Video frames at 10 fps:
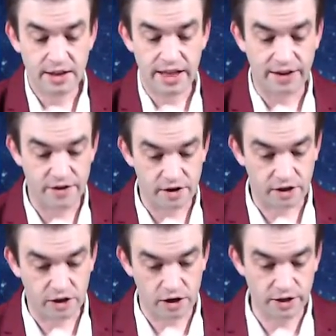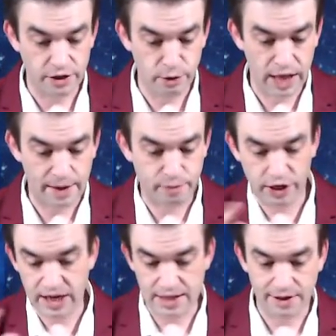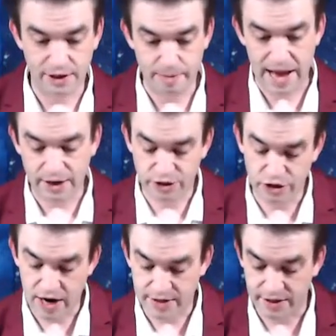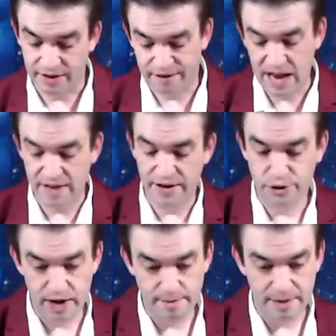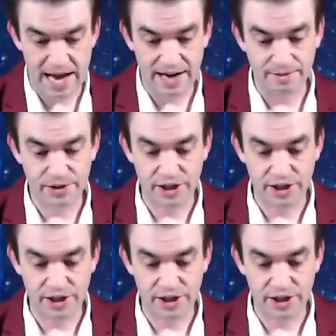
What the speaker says: Like if you're a girl, you like putting on a little back dress and the 5-inch red bottoms,